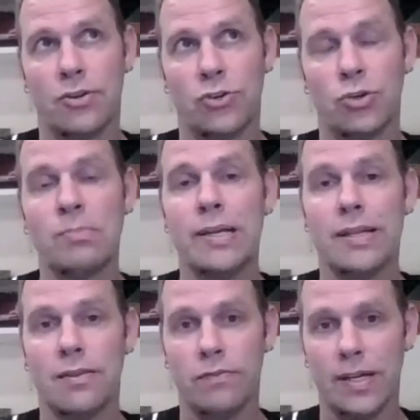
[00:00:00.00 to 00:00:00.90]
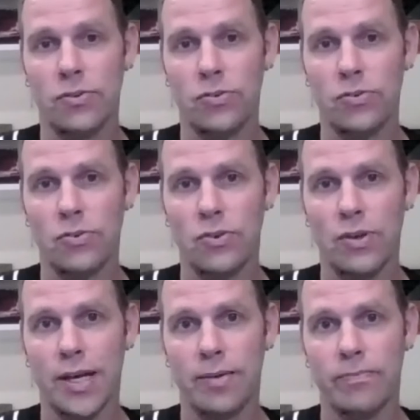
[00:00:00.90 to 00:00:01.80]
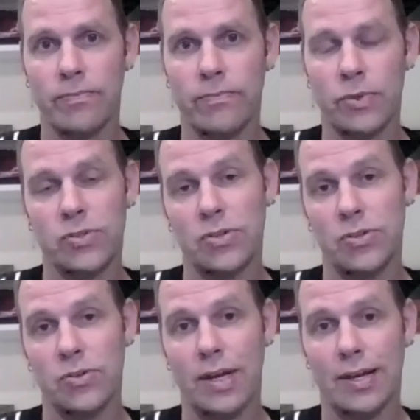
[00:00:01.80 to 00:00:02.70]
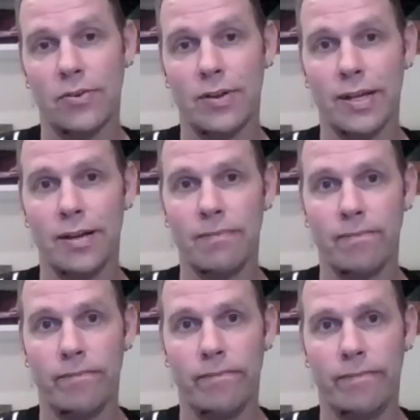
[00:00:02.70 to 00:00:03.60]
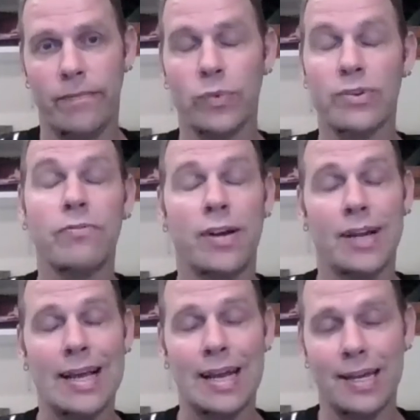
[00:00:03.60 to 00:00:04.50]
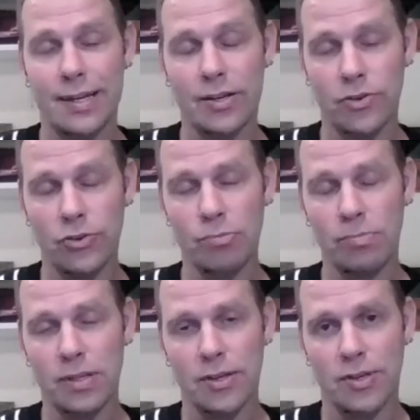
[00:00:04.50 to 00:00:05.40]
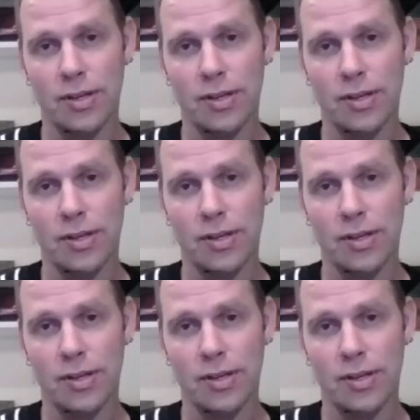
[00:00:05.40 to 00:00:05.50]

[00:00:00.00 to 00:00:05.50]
complete the faces, which I'm very glad I didn't do, because I